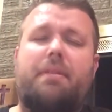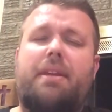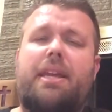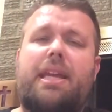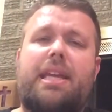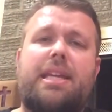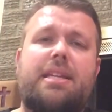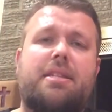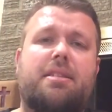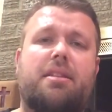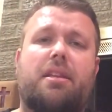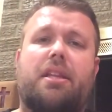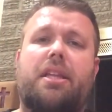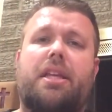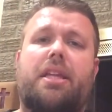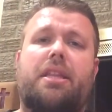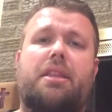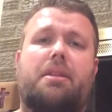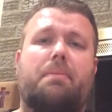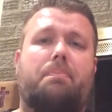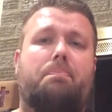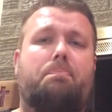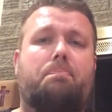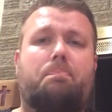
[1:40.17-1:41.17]
Easily
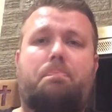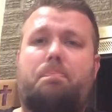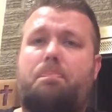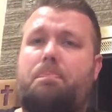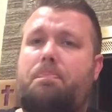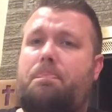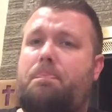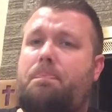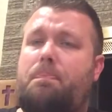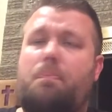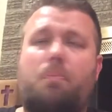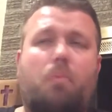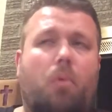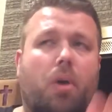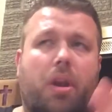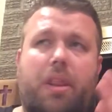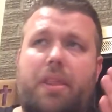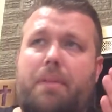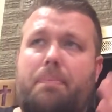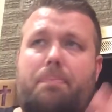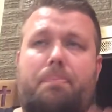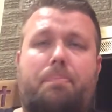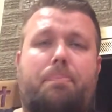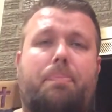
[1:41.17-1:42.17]
the one
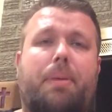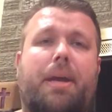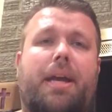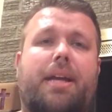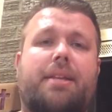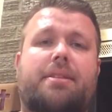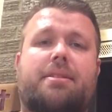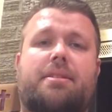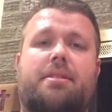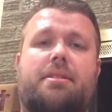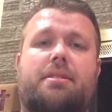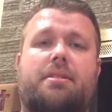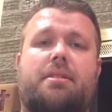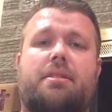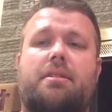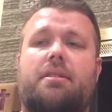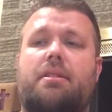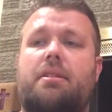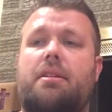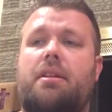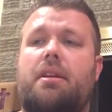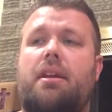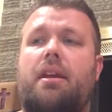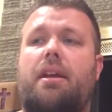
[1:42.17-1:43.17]
of the best
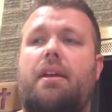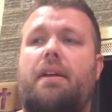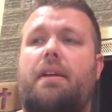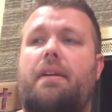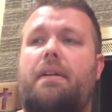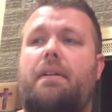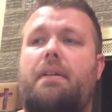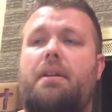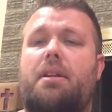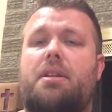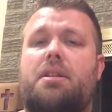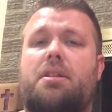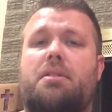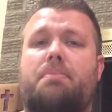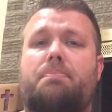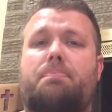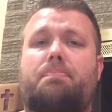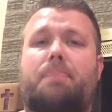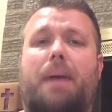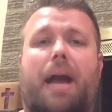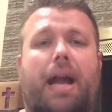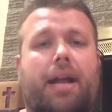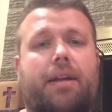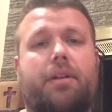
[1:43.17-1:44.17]

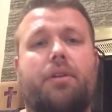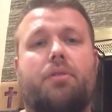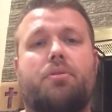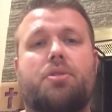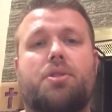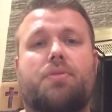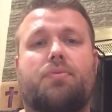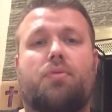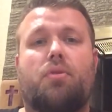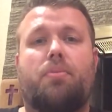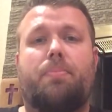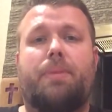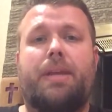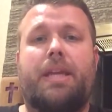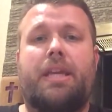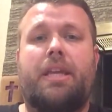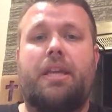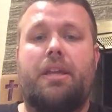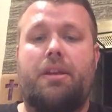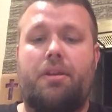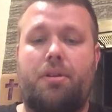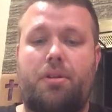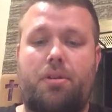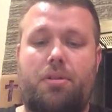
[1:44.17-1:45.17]
tobaccos for
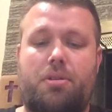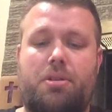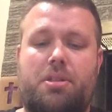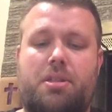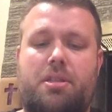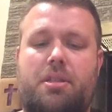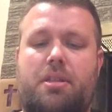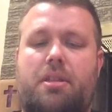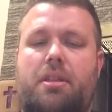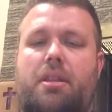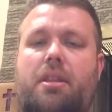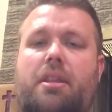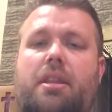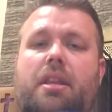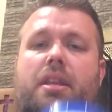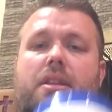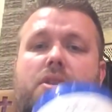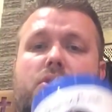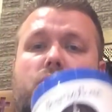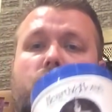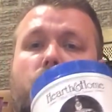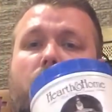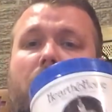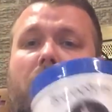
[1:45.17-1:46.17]
beginners. It
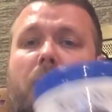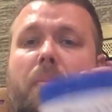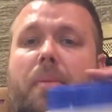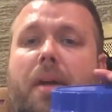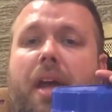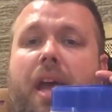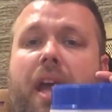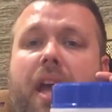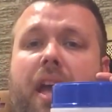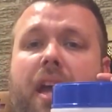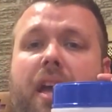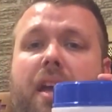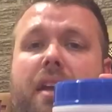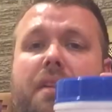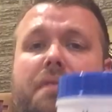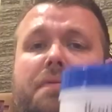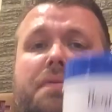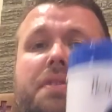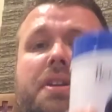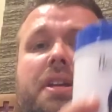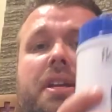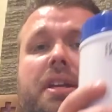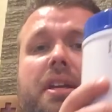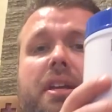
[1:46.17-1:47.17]
is well
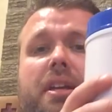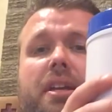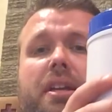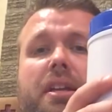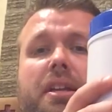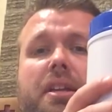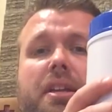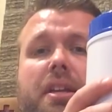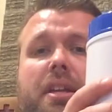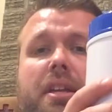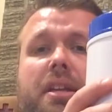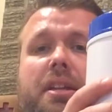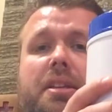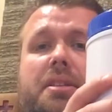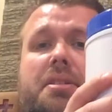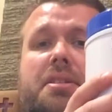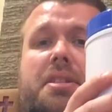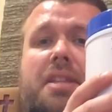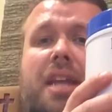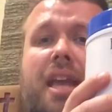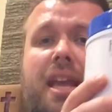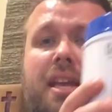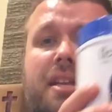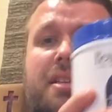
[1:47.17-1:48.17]
behaved. It
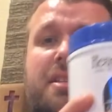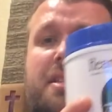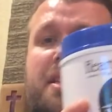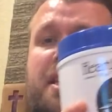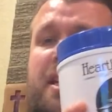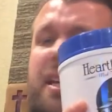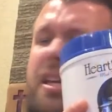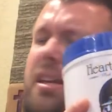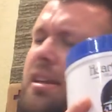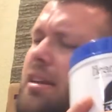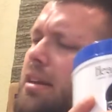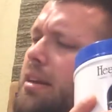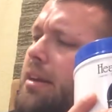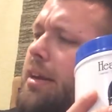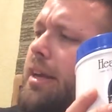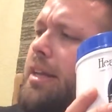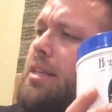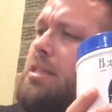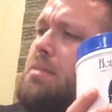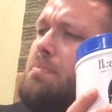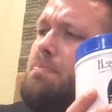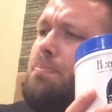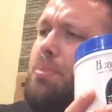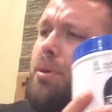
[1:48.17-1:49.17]
is tasty,
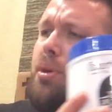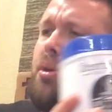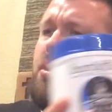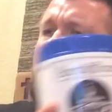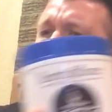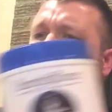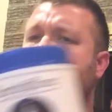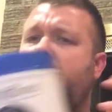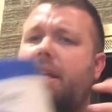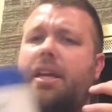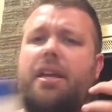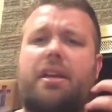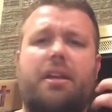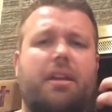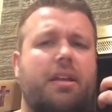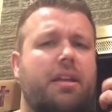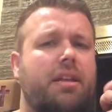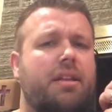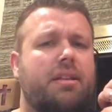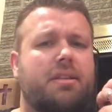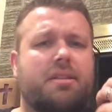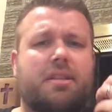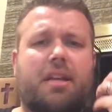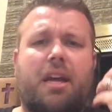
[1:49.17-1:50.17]
nice, burly.
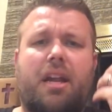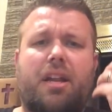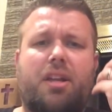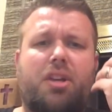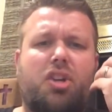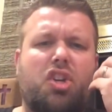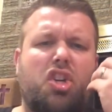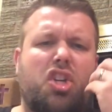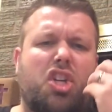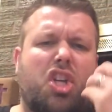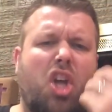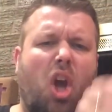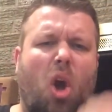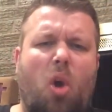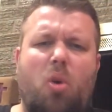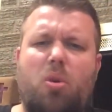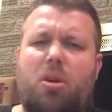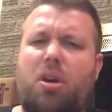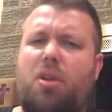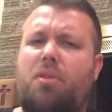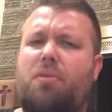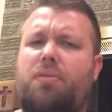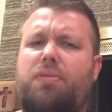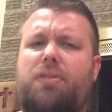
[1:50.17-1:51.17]
It's got a good
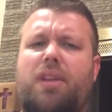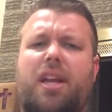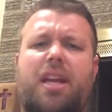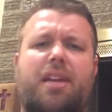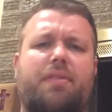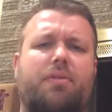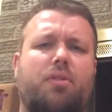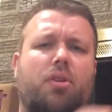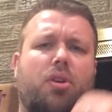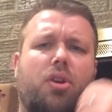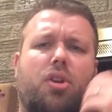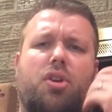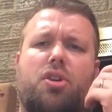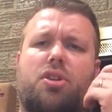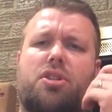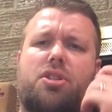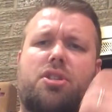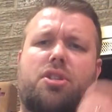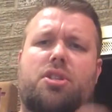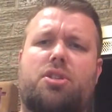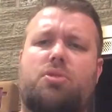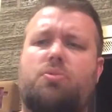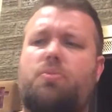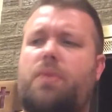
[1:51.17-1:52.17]
cocoa flavor, good
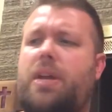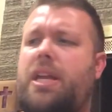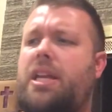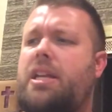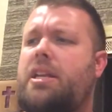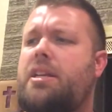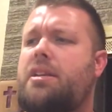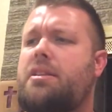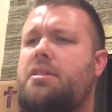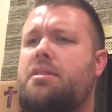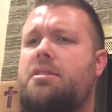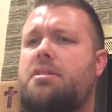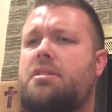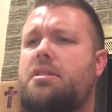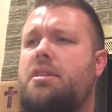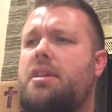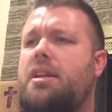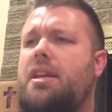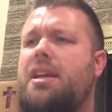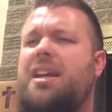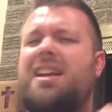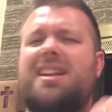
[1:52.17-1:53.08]
sweetness.